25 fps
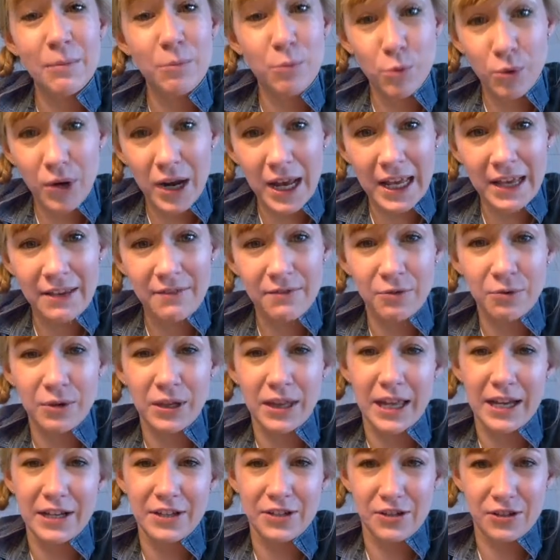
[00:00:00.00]
brave
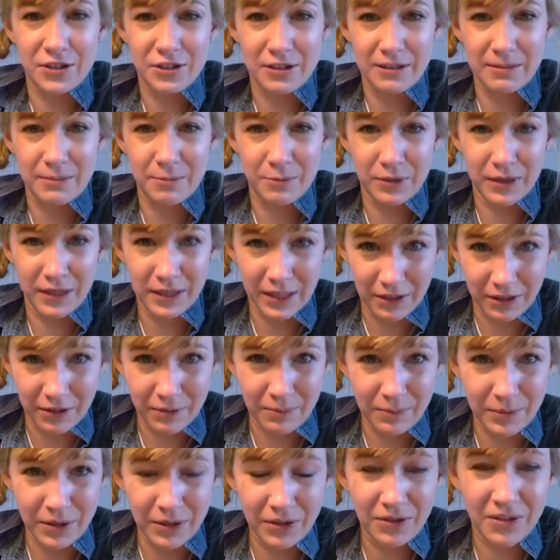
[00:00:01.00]
relationship with the
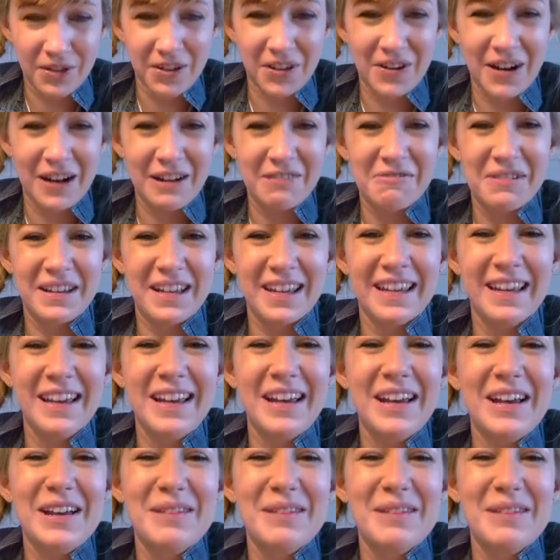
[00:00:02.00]
computer, and we